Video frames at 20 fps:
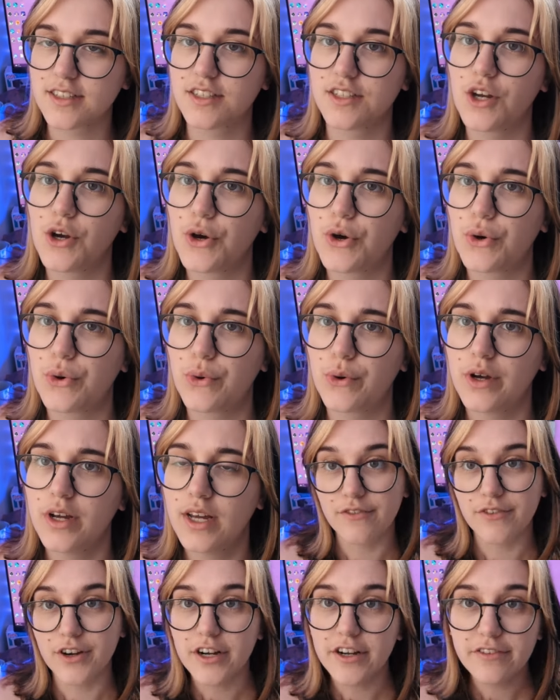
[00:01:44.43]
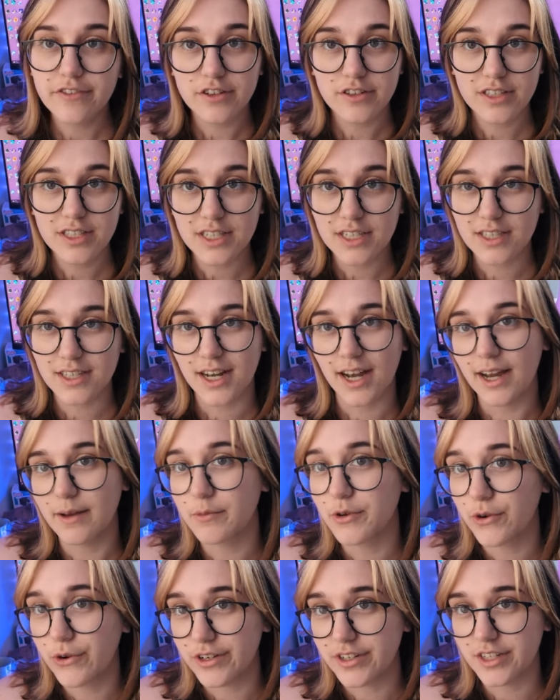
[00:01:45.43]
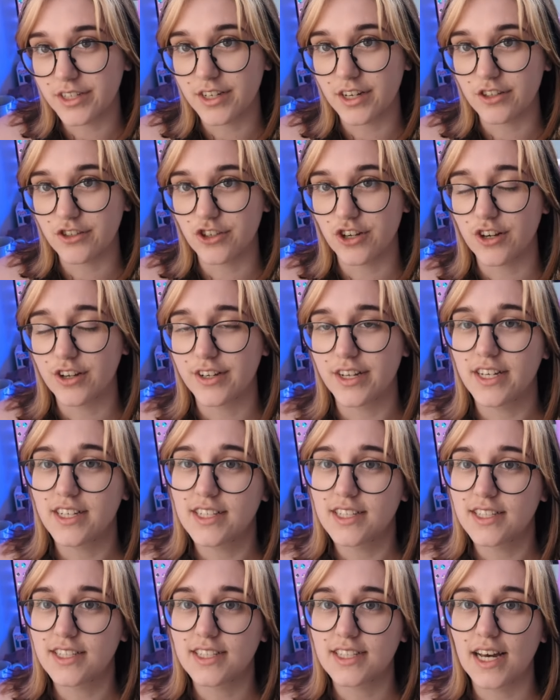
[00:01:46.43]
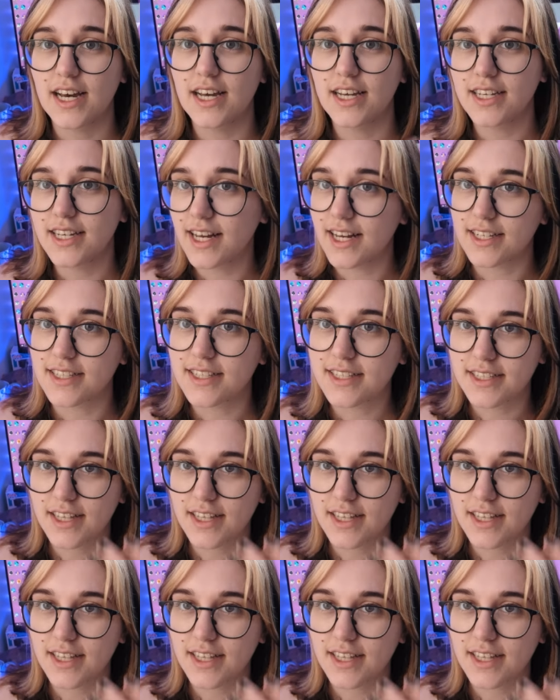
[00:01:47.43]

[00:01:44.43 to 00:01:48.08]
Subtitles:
So the very first thing that I'm going to touch on is that yes,